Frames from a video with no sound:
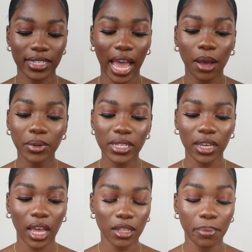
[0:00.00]
I will tell
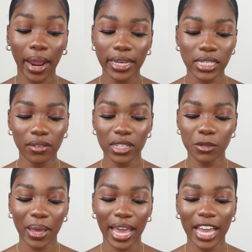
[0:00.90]
y'all the price of this
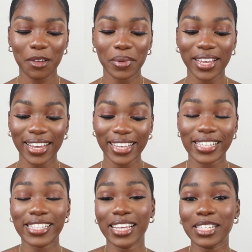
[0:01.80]
bag
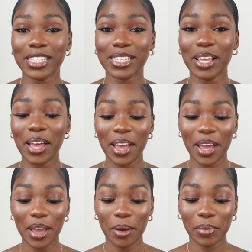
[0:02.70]
because since
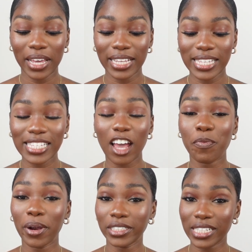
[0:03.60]
I
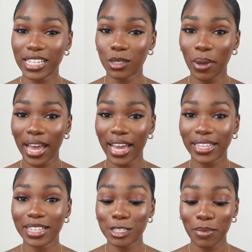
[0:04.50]
purchased this
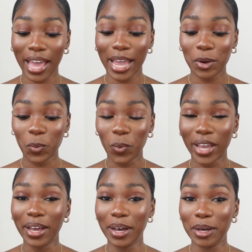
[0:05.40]
bag
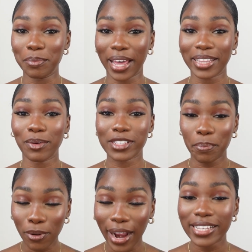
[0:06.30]
went up. Like, there was a
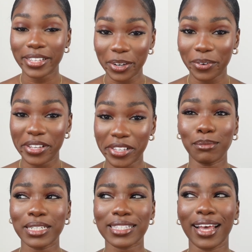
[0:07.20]
price increase. And I'm
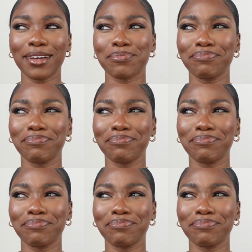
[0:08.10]
just like,